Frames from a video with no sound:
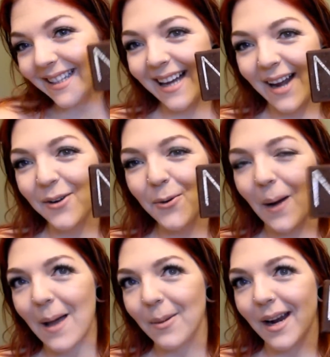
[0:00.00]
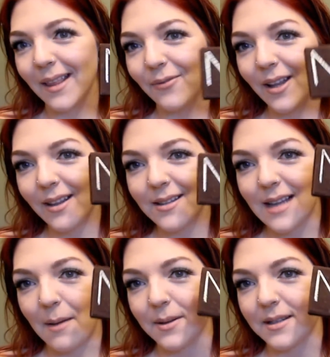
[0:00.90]
I don't know why, but I feel like this
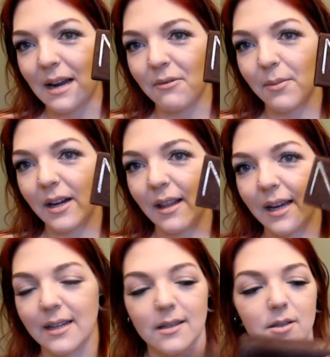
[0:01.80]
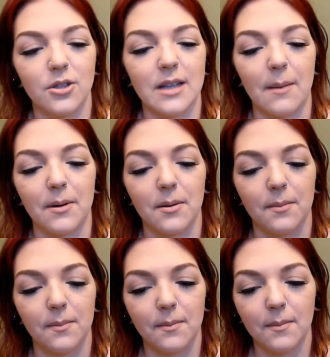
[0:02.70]
happens to everybody. Like it doesn't just happen
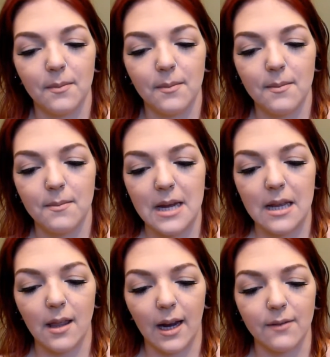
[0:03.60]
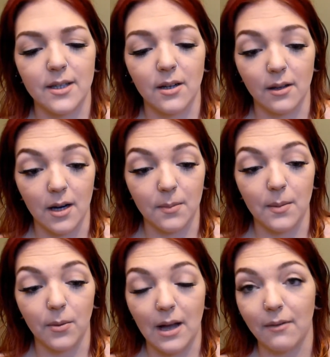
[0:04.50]
to me. Like I've seen a lot of
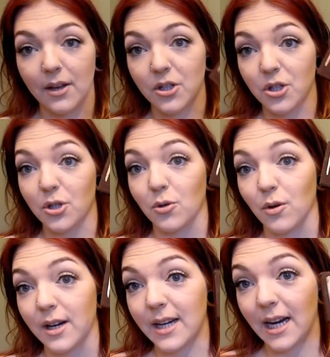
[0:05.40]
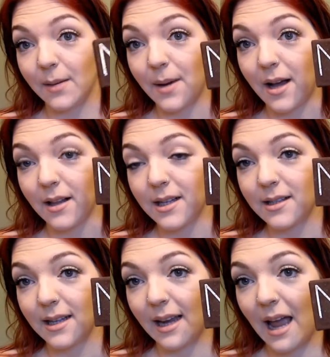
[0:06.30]
people have like destroyed Naked
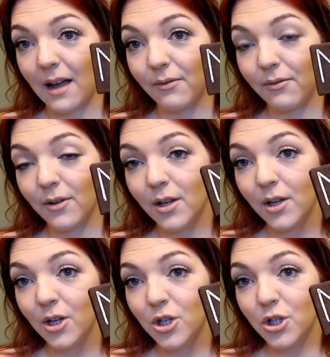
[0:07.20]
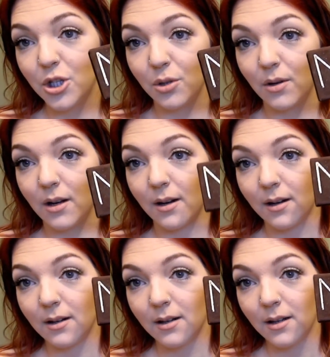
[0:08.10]
palettes, like half chewed on,